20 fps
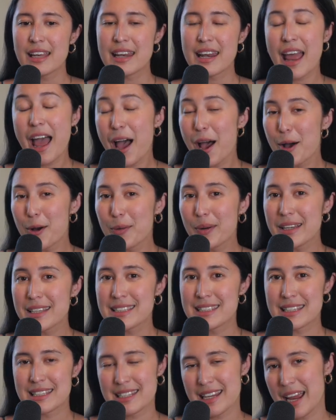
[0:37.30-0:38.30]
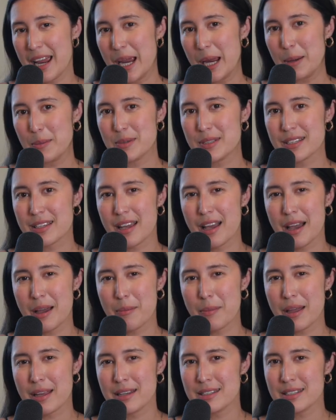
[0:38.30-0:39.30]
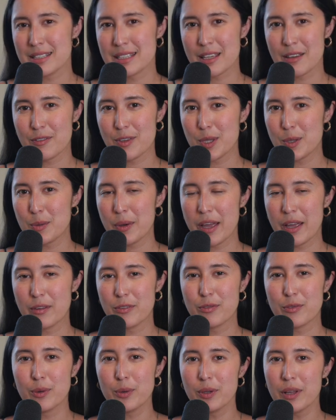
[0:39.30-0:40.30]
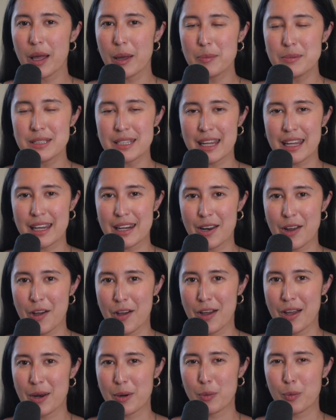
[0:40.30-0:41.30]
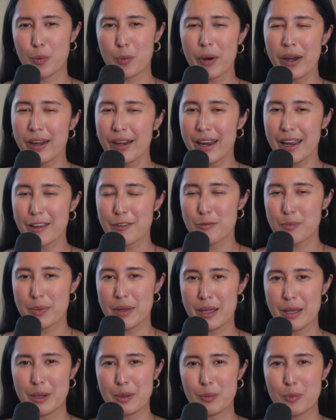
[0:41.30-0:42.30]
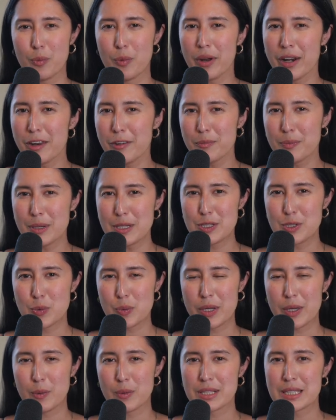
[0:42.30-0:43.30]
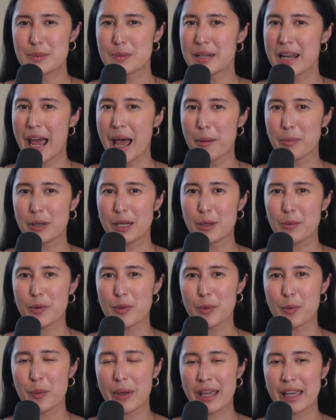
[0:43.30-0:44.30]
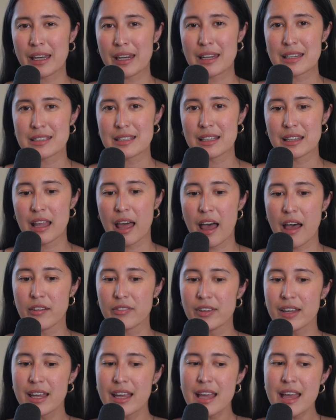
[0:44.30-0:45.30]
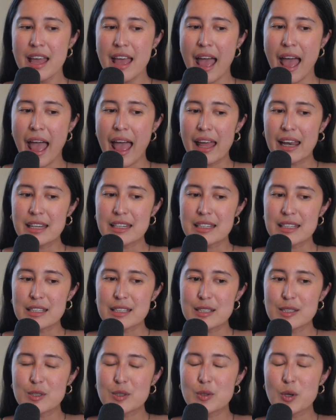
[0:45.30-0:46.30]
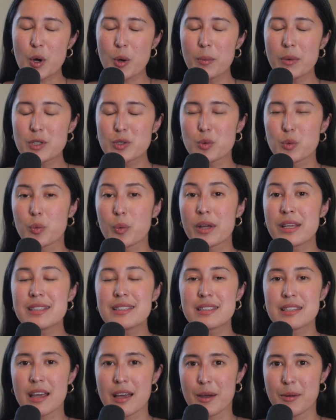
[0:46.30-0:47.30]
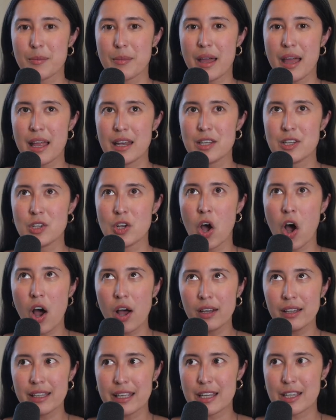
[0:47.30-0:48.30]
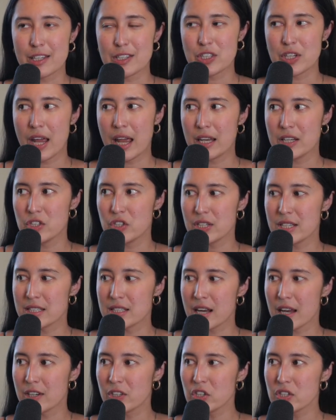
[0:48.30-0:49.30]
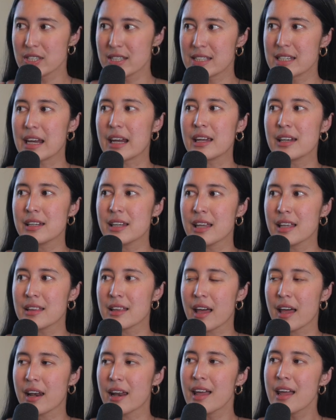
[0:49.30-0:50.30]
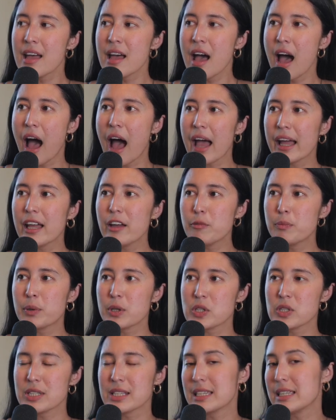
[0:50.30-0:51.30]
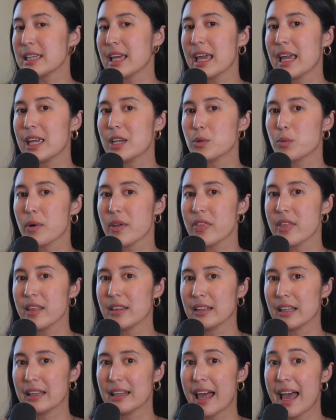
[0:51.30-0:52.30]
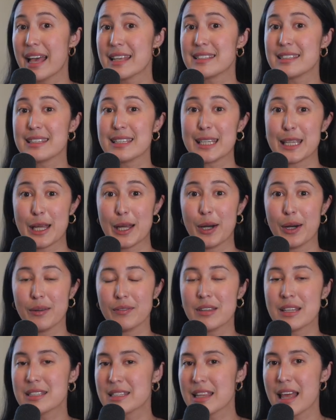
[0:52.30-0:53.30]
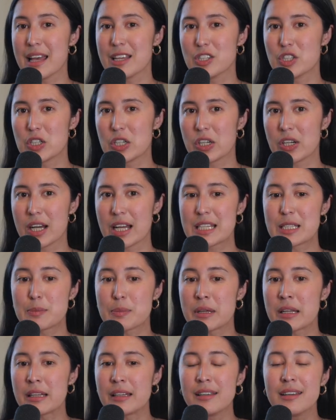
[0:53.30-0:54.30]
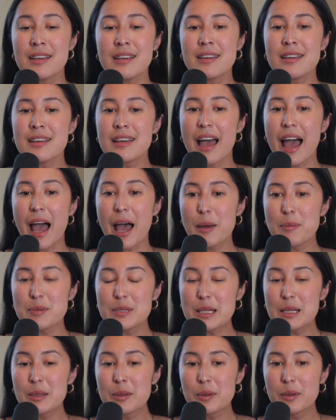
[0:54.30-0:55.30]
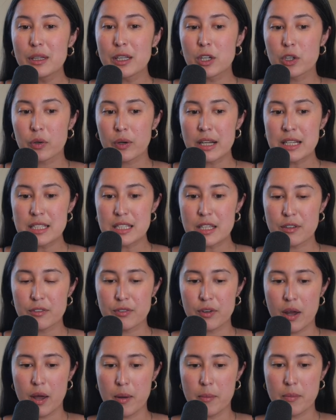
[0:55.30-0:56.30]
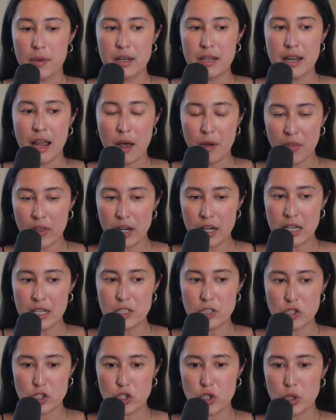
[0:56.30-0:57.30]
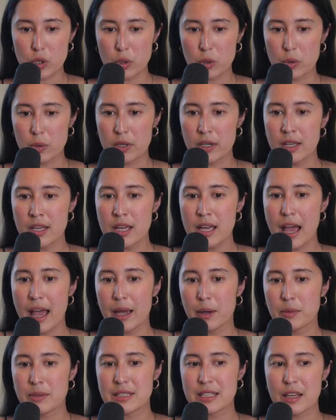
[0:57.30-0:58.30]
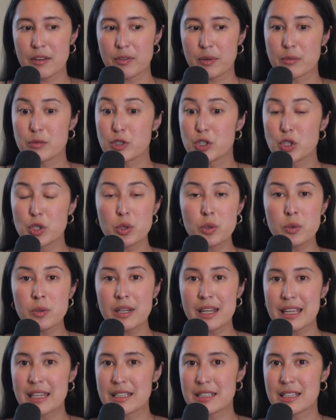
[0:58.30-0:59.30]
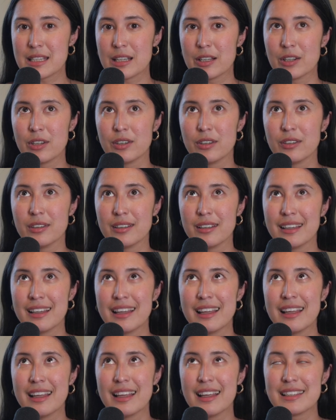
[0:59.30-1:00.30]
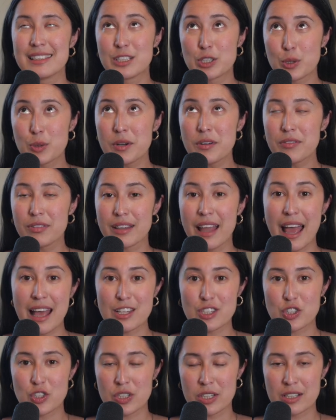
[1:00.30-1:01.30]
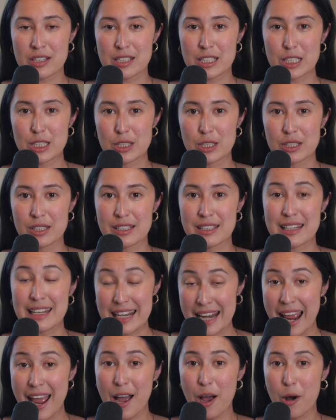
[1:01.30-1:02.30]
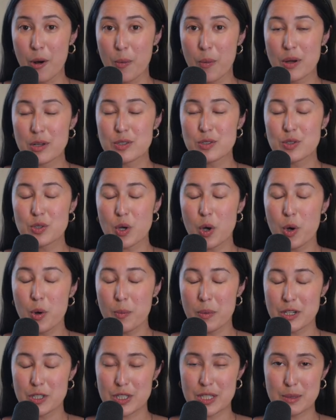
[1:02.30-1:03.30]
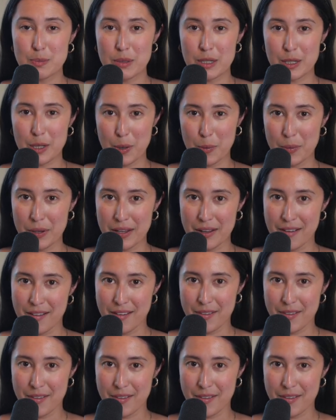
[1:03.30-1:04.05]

now is the time to come and just give you a full update on where I've been, what I've been doing, what's been happening with Awaken into Love, and so much wisdom and knowledge and just understanding that I have personally gained within the last year. This last year has been absolutely crazy. From now that it is June, I would say from June of last year until now, so much has been going